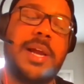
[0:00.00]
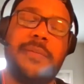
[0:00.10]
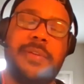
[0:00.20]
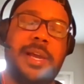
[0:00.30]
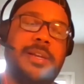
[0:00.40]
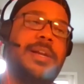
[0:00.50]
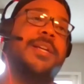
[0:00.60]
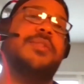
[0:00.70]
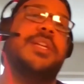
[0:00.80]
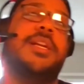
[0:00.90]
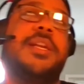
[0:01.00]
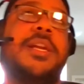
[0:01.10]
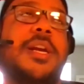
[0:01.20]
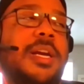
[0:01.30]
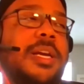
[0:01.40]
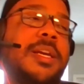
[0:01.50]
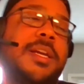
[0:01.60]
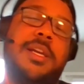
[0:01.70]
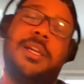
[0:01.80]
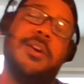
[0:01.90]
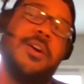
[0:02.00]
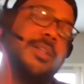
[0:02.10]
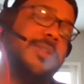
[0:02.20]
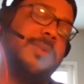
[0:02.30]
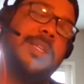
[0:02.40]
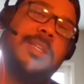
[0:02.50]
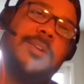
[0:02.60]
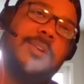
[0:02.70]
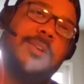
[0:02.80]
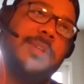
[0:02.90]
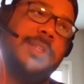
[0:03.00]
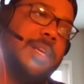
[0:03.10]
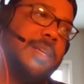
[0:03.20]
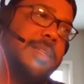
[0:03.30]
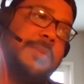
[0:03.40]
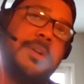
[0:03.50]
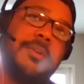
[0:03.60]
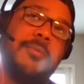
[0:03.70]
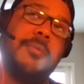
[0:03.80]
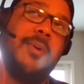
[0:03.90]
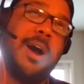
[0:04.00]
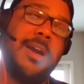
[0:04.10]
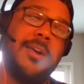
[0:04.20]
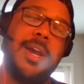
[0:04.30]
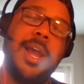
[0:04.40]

I haven't had an Android in eons. When I tell you, it's like it's been a while.